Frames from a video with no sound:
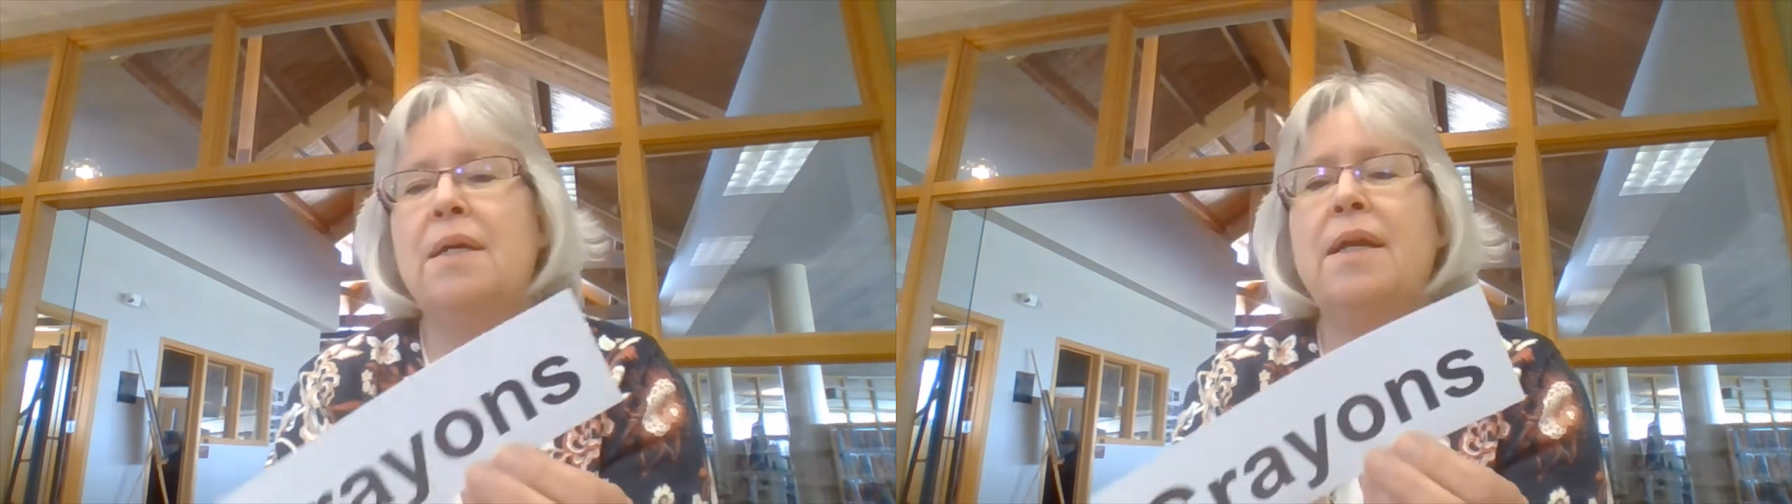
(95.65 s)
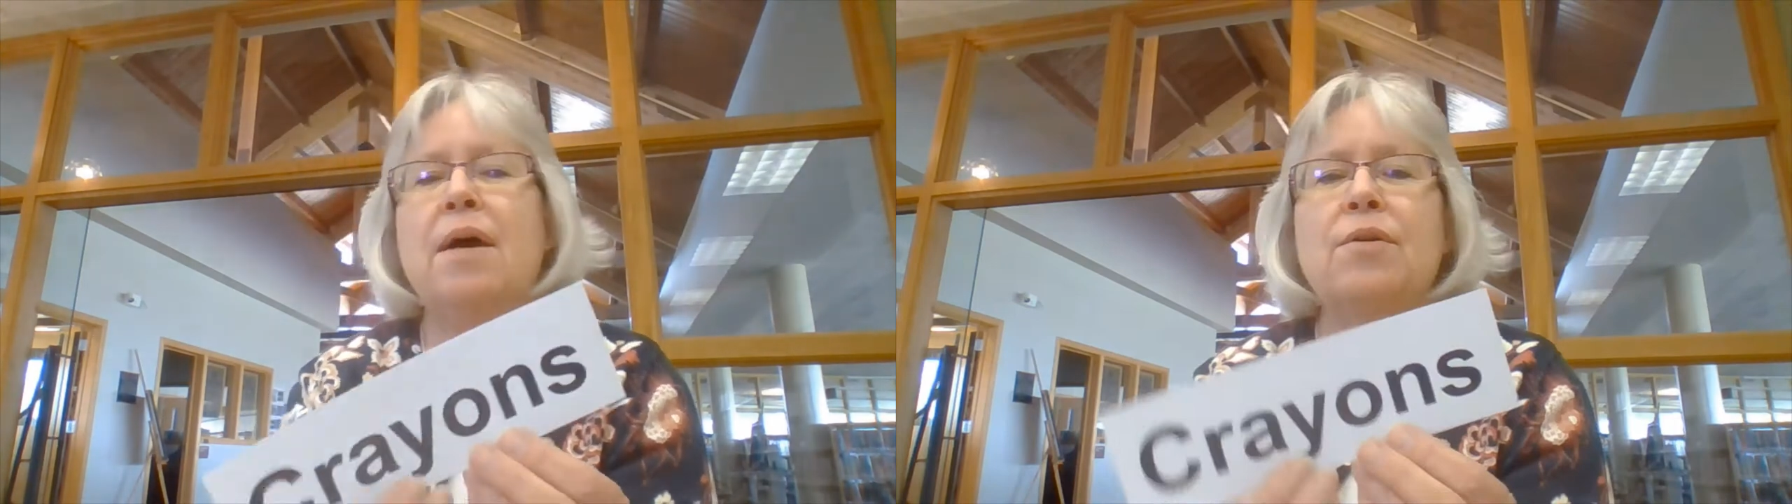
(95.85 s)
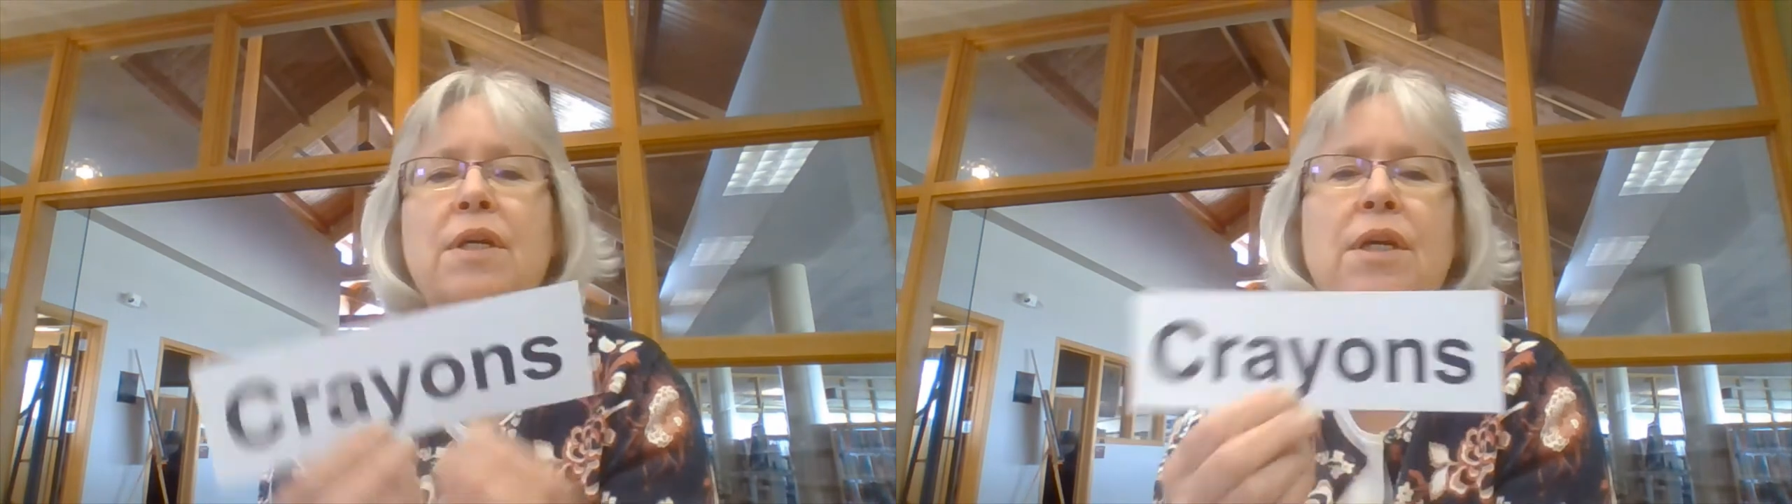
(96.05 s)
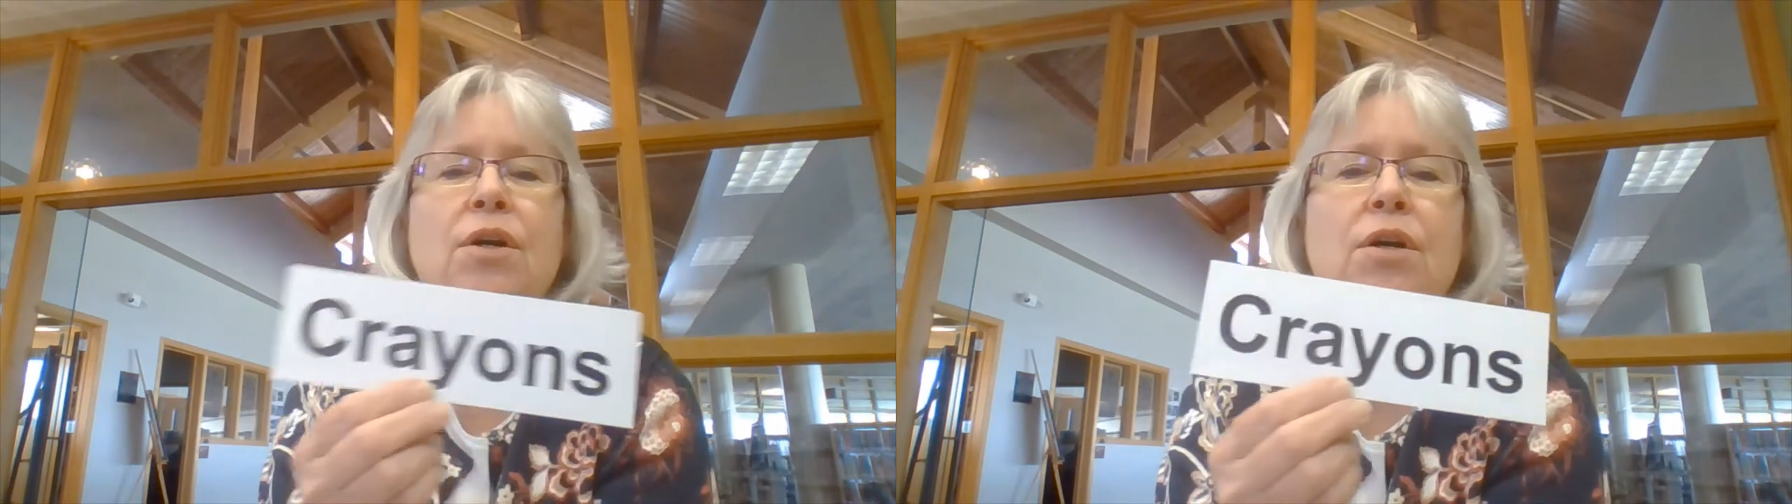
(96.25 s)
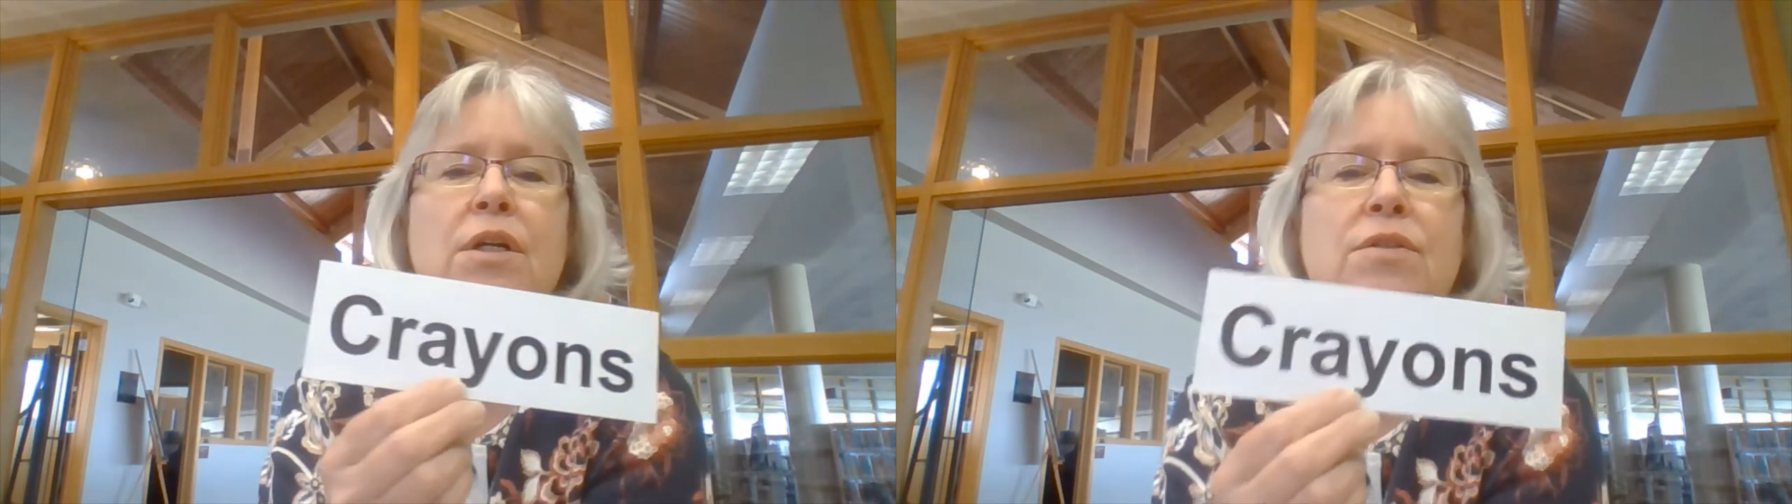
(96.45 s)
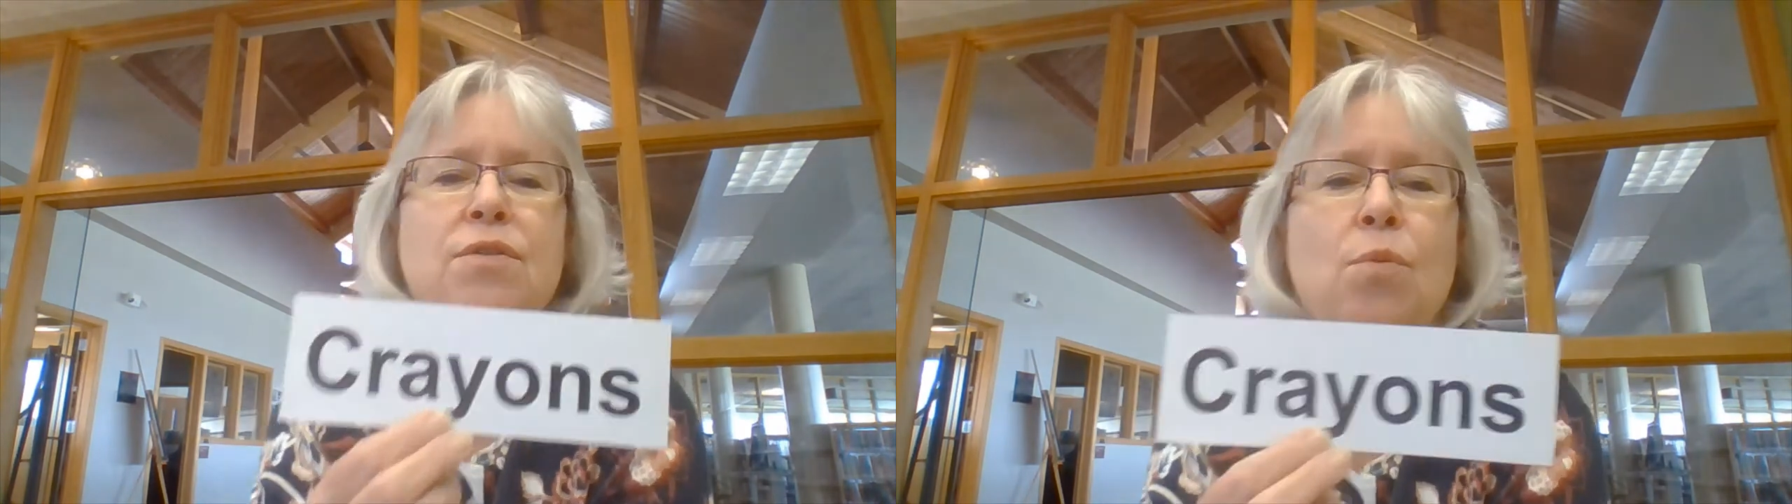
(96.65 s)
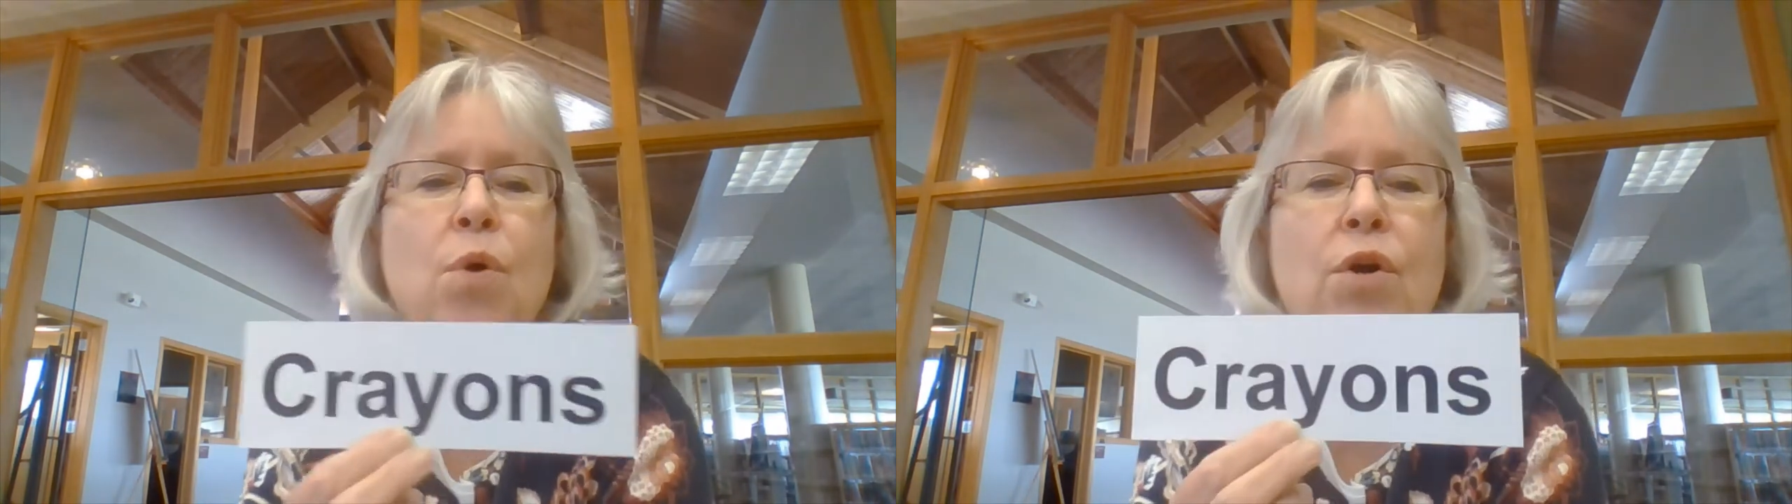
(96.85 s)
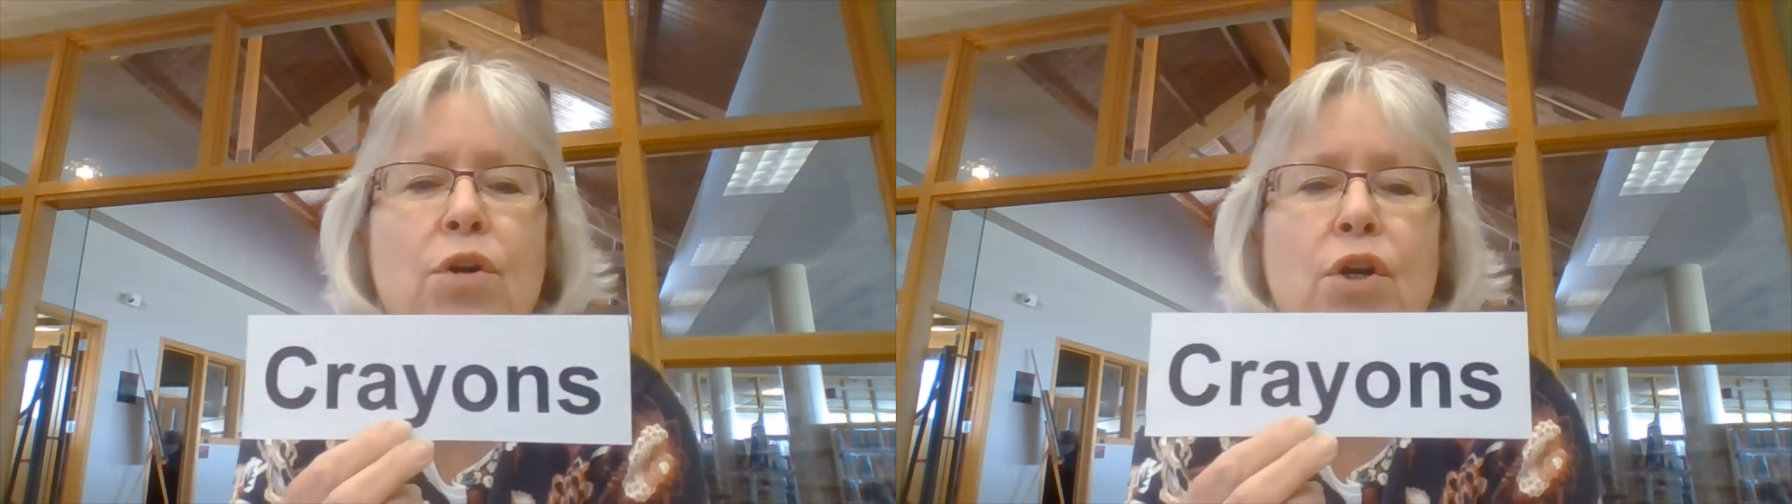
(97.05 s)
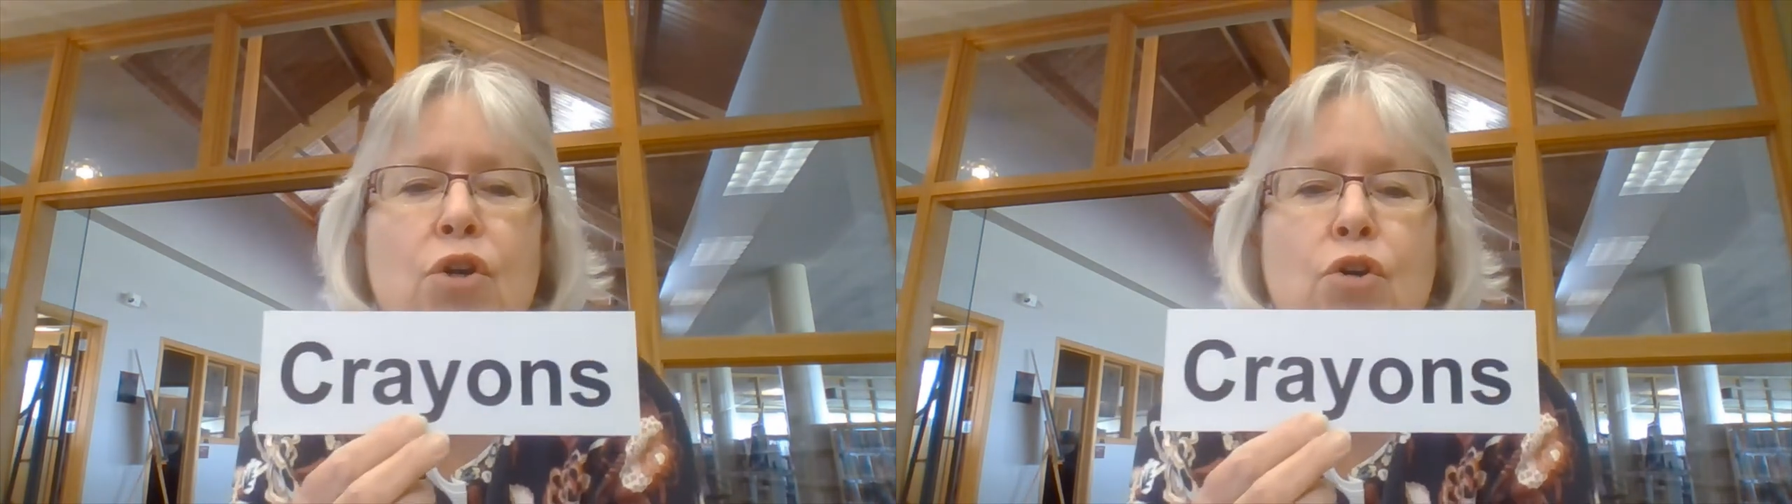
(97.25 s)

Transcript: Now, here is the word